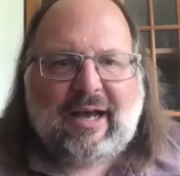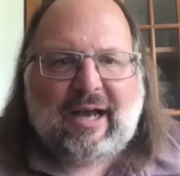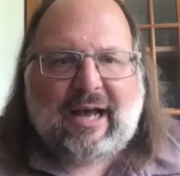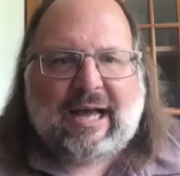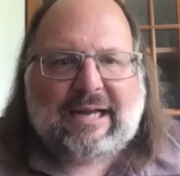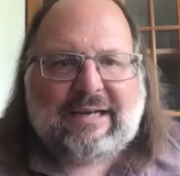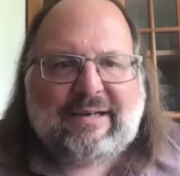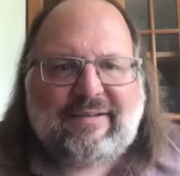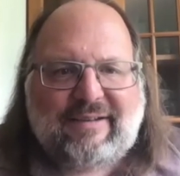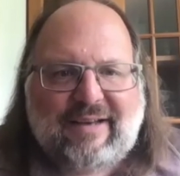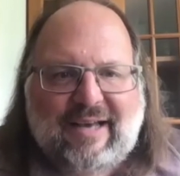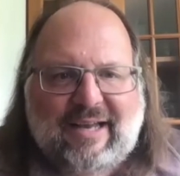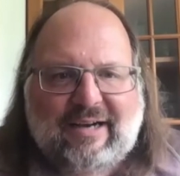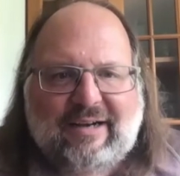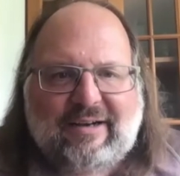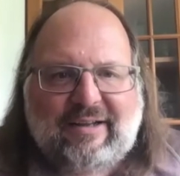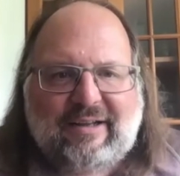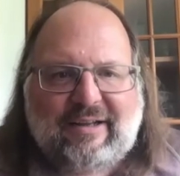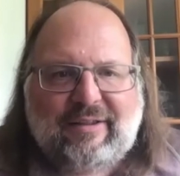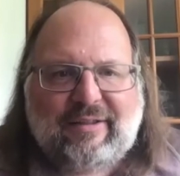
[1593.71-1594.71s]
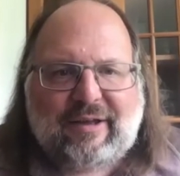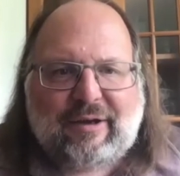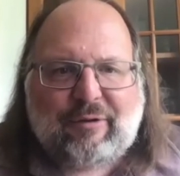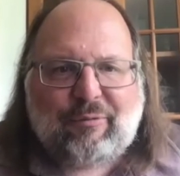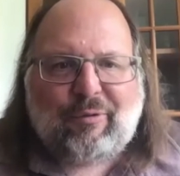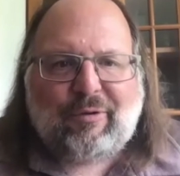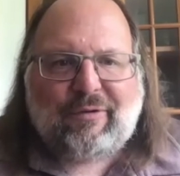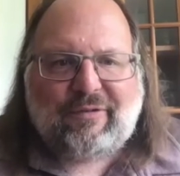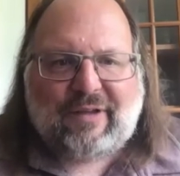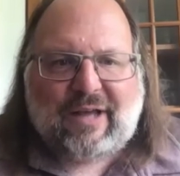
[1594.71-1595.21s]
identity that
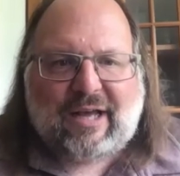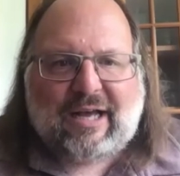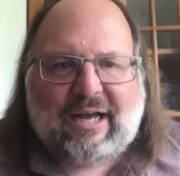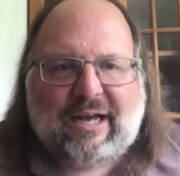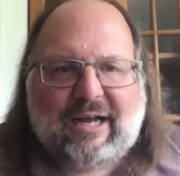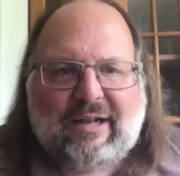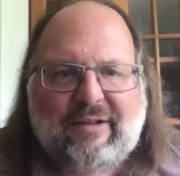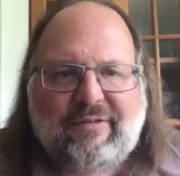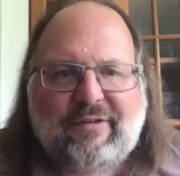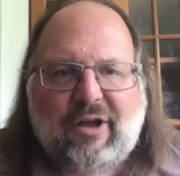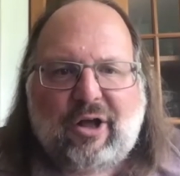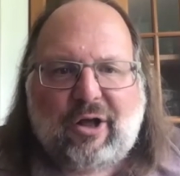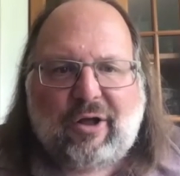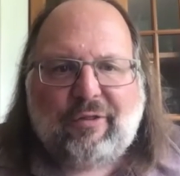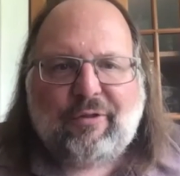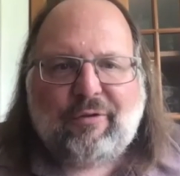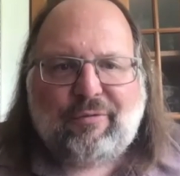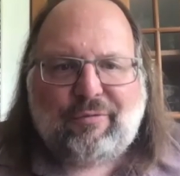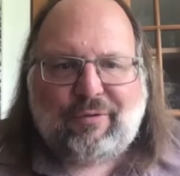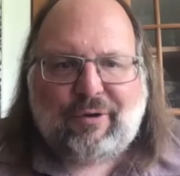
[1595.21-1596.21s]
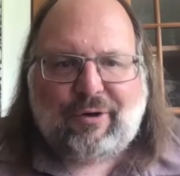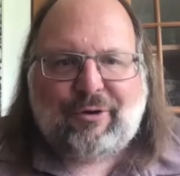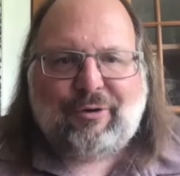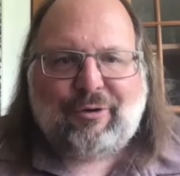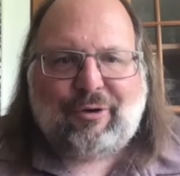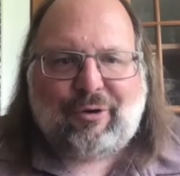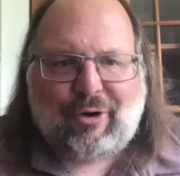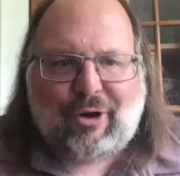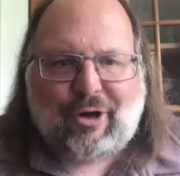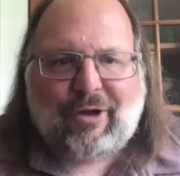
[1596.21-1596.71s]
resides on the phone
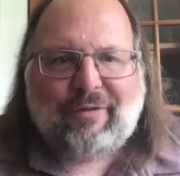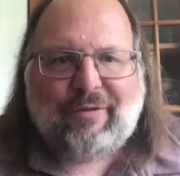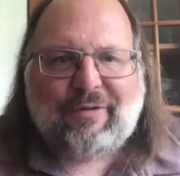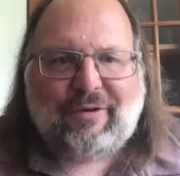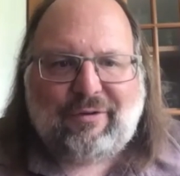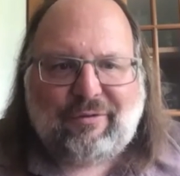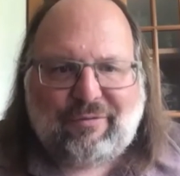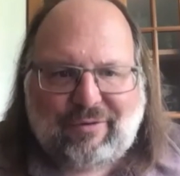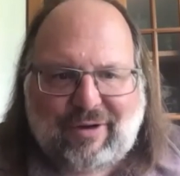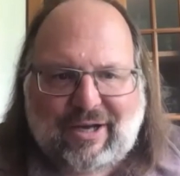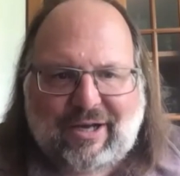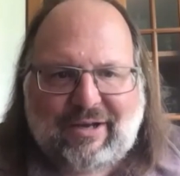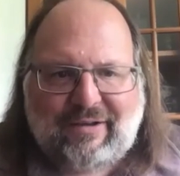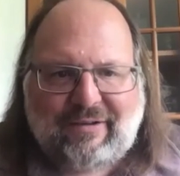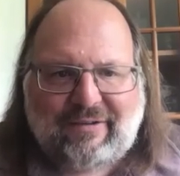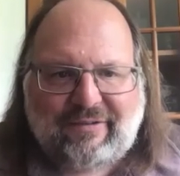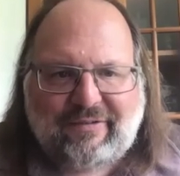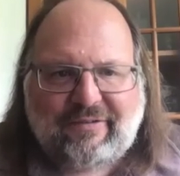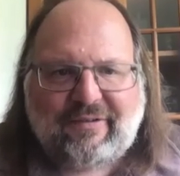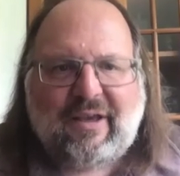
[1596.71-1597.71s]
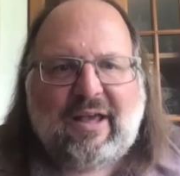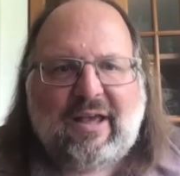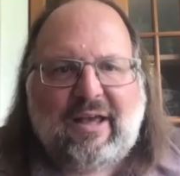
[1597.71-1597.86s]
or on the device,